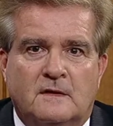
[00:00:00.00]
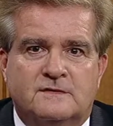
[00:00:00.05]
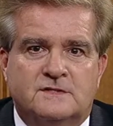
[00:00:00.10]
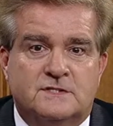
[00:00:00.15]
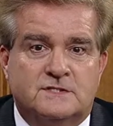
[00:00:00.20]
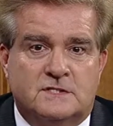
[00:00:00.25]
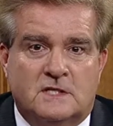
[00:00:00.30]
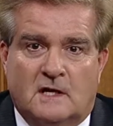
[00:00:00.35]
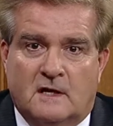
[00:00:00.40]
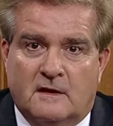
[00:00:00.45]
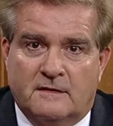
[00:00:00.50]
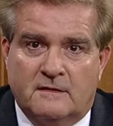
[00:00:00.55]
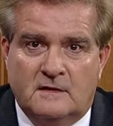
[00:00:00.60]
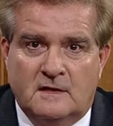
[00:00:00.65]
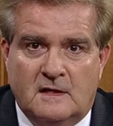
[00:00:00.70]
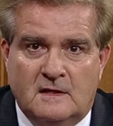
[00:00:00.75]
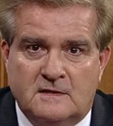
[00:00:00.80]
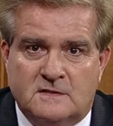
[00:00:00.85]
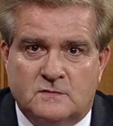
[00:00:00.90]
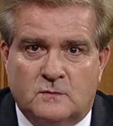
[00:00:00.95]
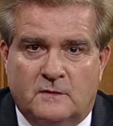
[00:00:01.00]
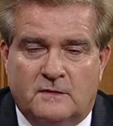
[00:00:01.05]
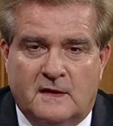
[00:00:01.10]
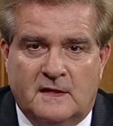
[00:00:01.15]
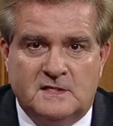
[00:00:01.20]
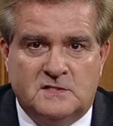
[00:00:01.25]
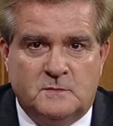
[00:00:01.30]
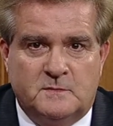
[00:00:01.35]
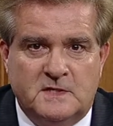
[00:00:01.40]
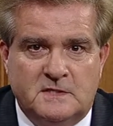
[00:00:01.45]
This is Jonathan Yates with
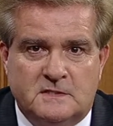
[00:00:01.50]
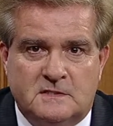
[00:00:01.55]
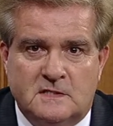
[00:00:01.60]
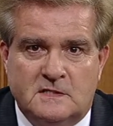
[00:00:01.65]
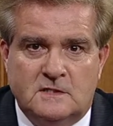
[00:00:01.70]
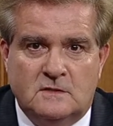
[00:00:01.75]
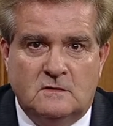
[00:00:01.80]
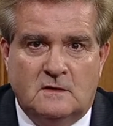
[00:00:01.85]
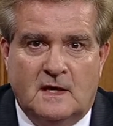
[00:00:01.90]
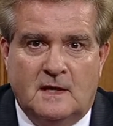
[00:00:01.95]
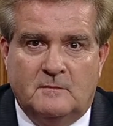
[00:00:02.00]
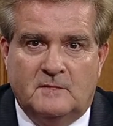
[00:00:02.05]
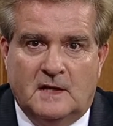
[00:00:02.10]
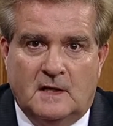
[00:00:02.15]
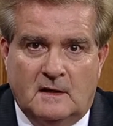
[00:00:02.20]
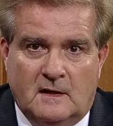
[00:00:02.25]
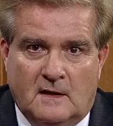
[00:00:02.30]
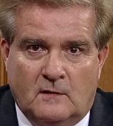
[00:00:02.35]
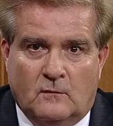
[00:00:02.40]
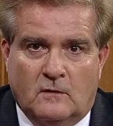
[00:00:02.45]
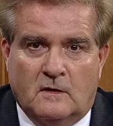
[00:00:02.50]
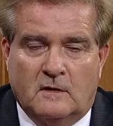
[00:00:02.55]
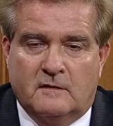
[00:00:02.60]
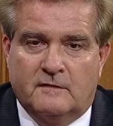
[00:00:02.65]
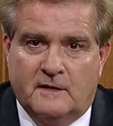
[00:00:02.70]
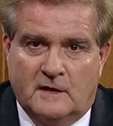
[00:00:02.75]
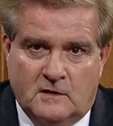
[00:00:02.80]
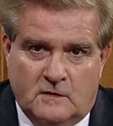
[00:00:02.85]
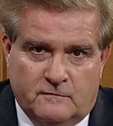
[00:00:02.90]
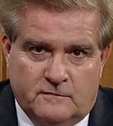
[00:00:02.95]
HBCU Game Day Network.
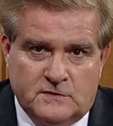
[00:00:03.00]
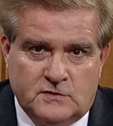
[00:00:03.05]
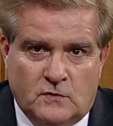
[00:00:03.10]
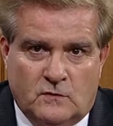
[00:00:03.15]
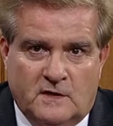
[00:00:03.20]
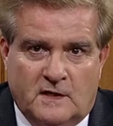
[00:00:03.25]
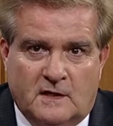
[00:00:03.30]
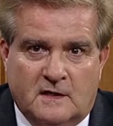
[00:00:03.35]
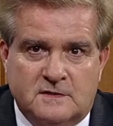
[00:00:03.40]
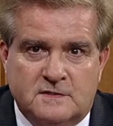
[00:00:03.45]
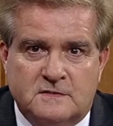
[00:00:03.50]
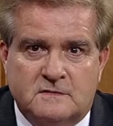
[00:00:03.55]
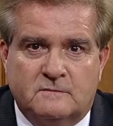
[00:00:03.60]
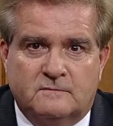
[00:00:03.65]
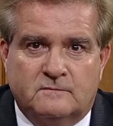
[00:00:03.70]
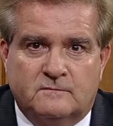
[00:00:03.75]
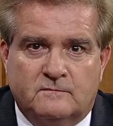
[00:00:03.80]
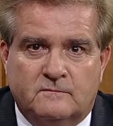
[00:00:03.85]
Thank you for joining us.